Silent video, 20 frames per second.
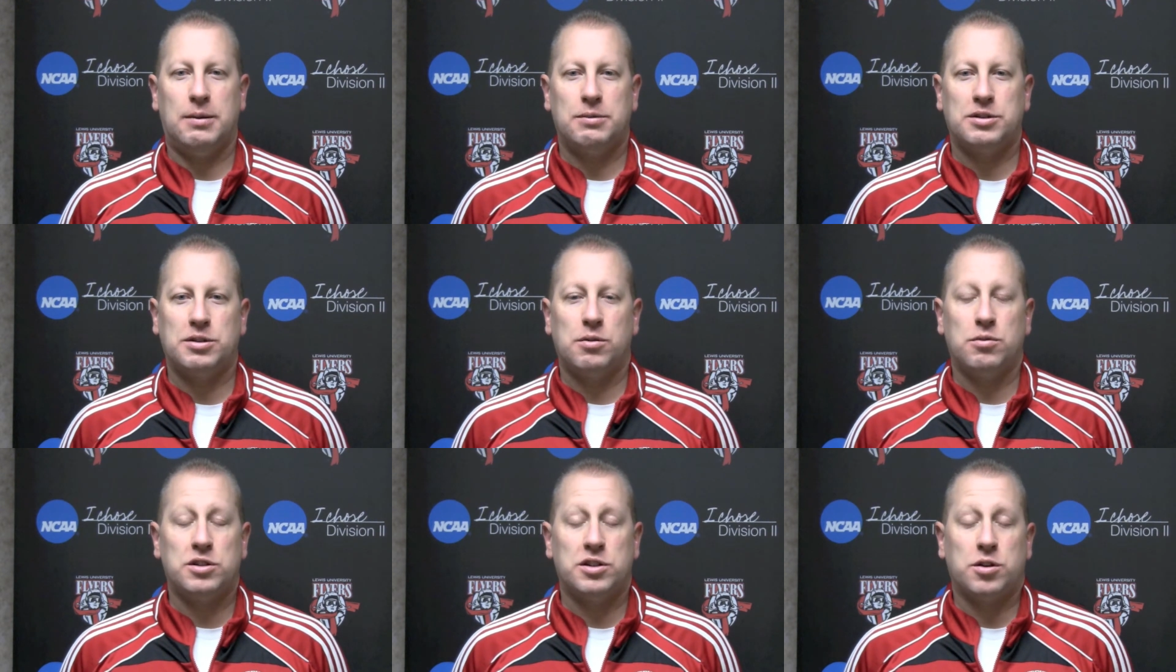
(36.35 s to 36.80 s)

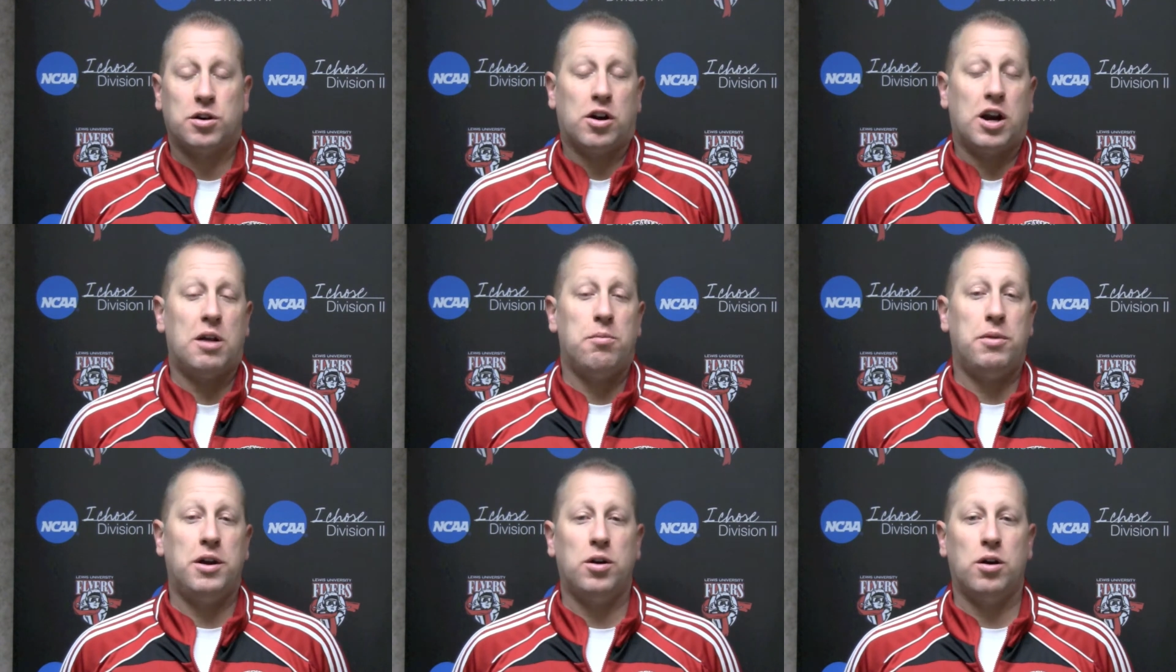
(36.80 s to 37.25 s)
So it was a
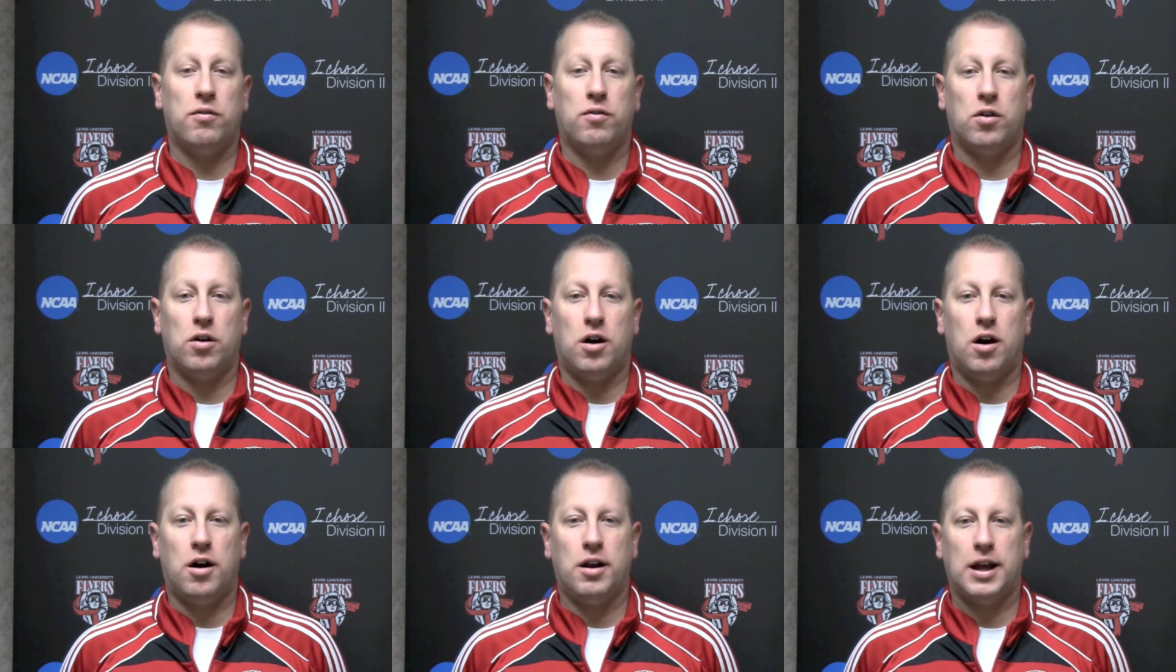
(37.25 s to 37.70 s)
great meet
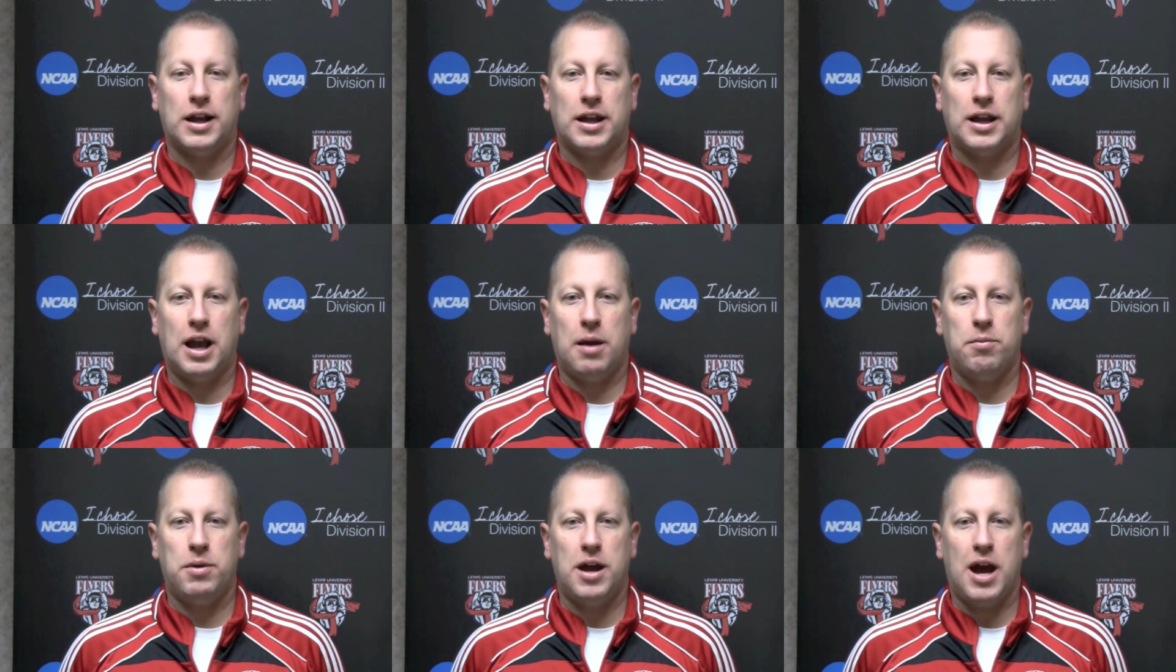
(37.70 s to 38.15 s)
overall, and I
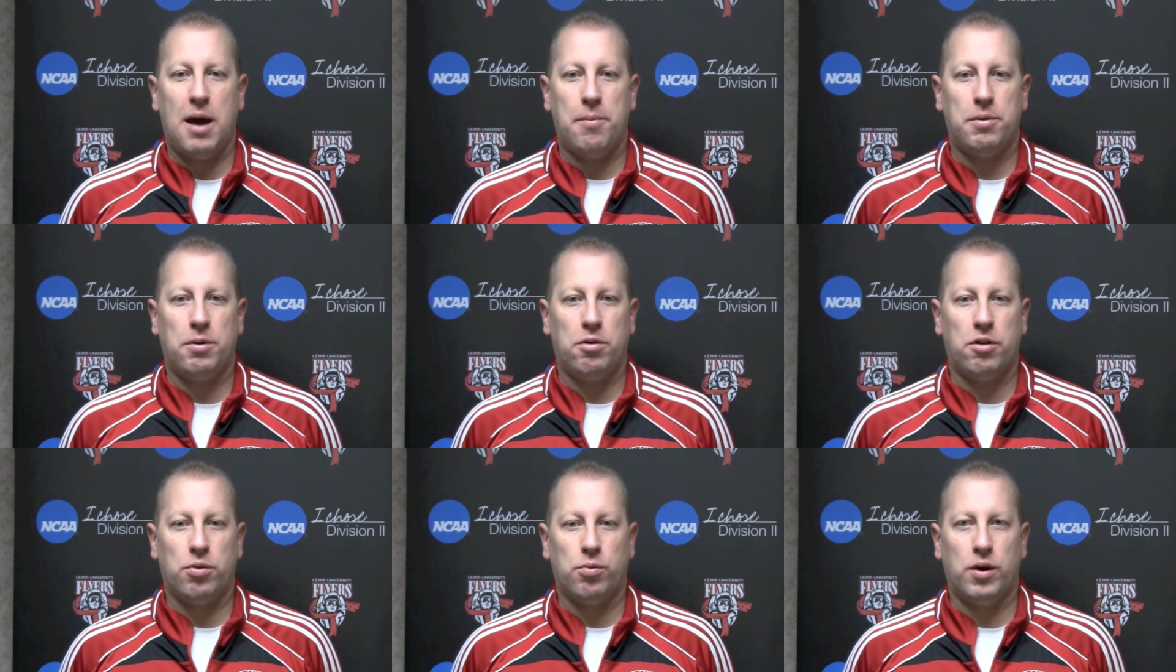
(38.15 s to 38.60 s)
can't be
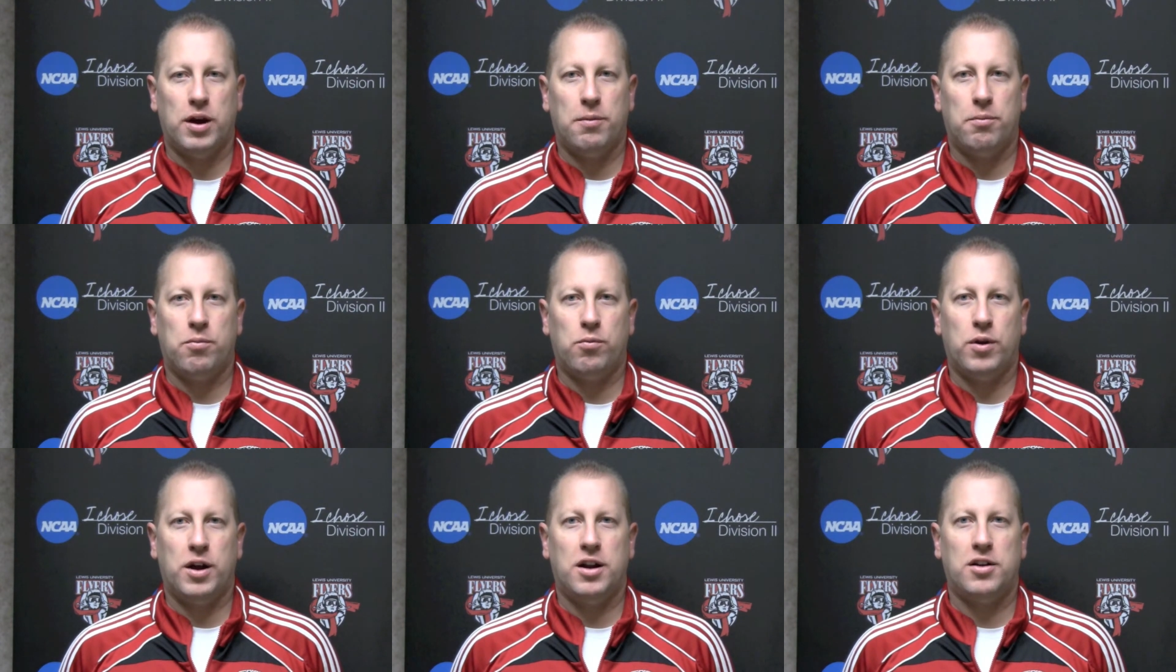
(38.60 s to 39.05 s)
happier with the
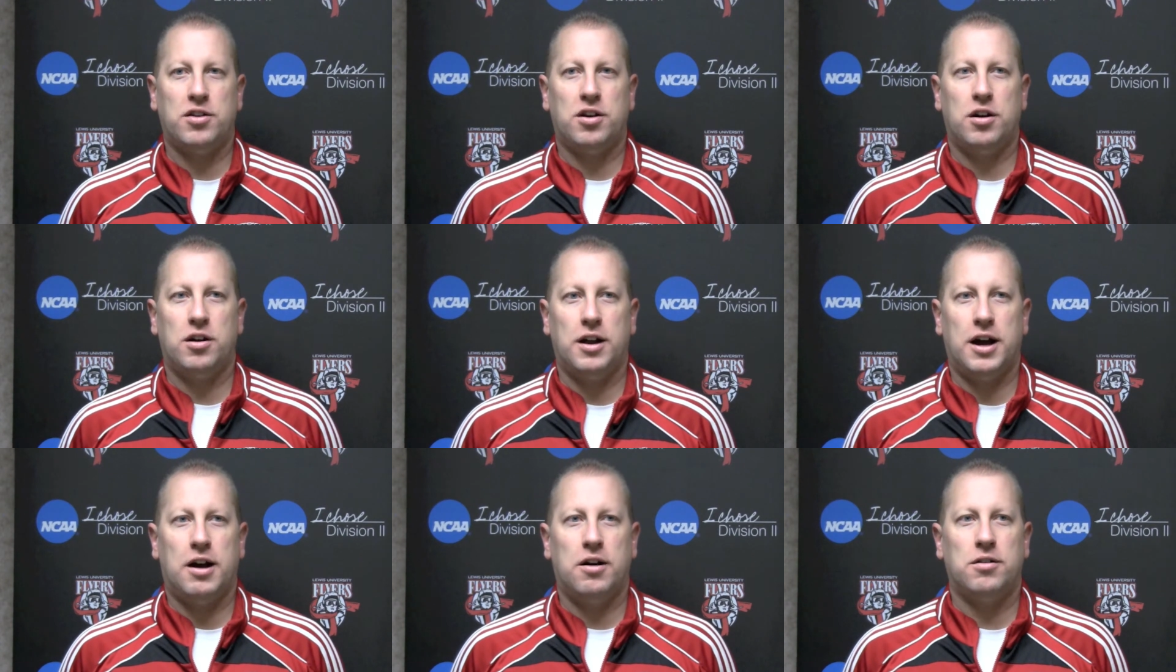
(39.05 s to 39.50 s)
way it
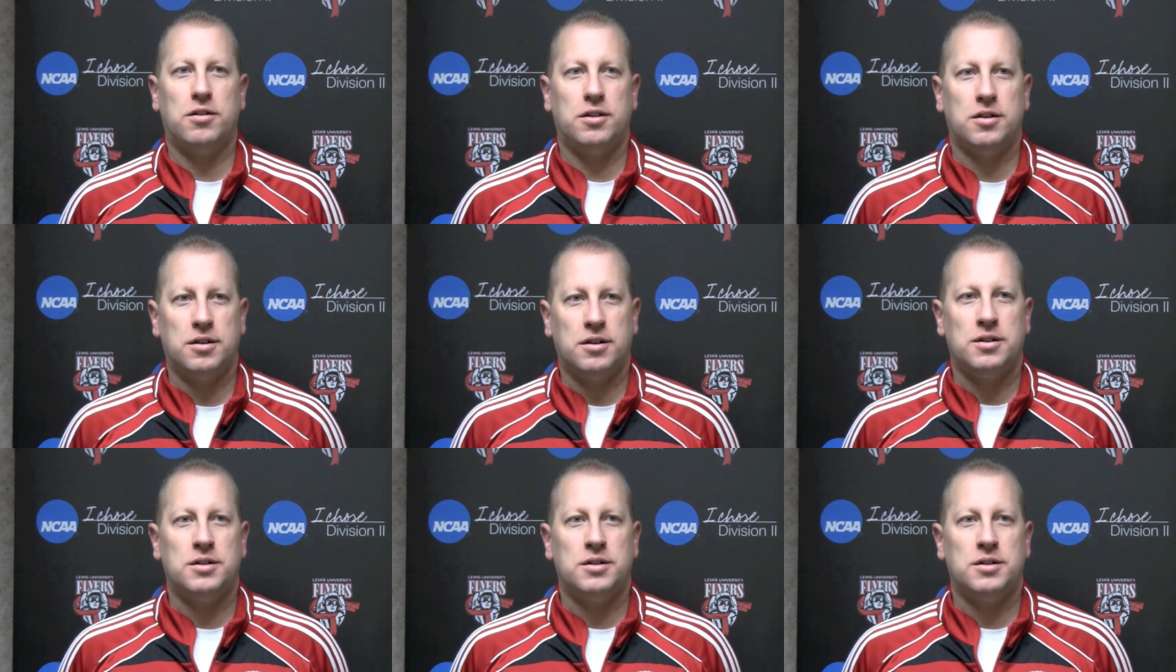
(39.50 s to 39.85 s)
turned out.